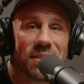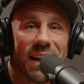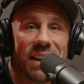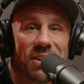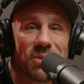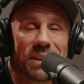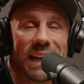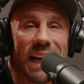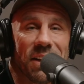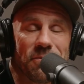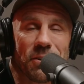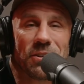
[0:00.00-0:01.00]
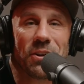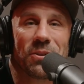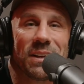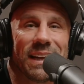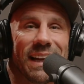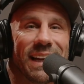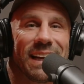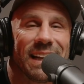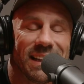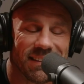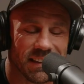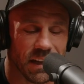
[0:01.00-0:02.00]
thank you again for tuning in.
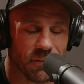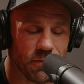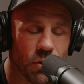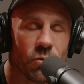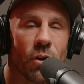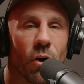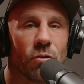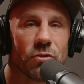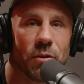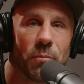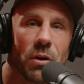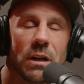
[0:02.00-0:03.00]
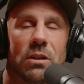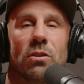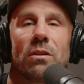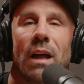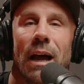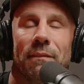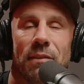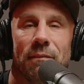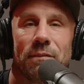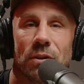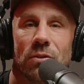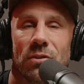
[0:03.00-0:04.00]
Listen, if you know someone in your life
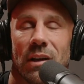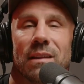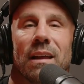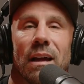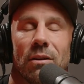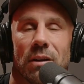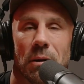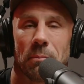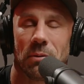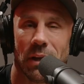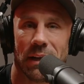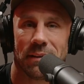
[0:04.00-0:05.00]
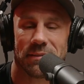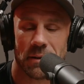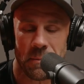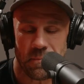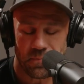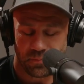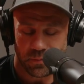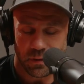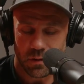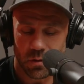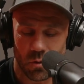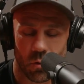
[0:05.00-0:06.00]
that feels like they are in a place,
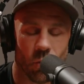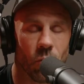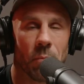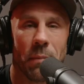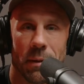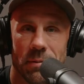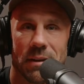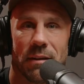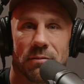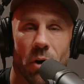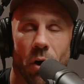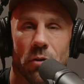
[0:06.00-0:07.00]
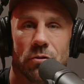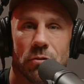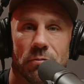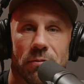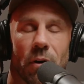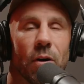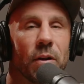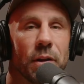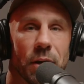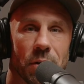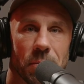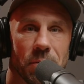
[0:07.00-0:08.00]
or maybe they've gone too far,
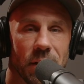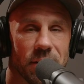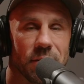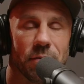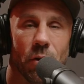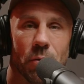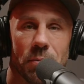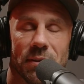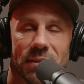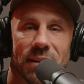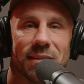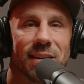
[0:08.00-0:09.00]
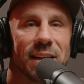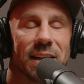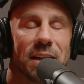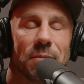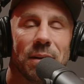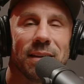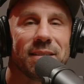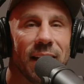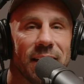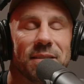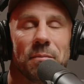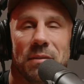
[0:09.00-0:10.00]
they're in a place of hopelessness, then
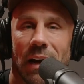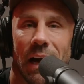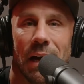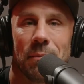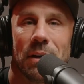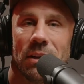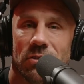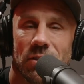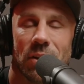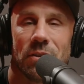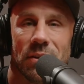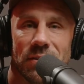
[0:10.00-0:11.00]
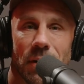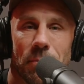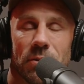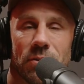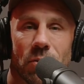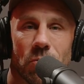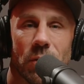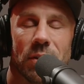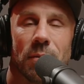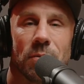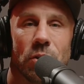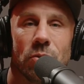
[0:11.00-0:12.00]
take some time and share this episode with
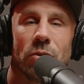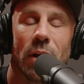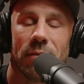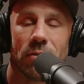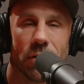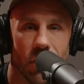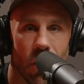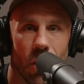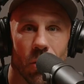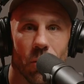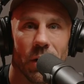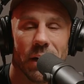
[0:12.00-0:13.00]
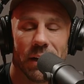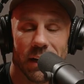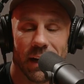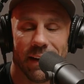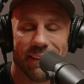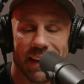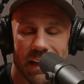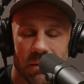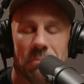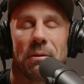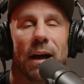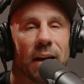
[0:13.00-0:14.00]
them. You never know the
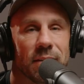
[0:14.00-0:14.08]
impact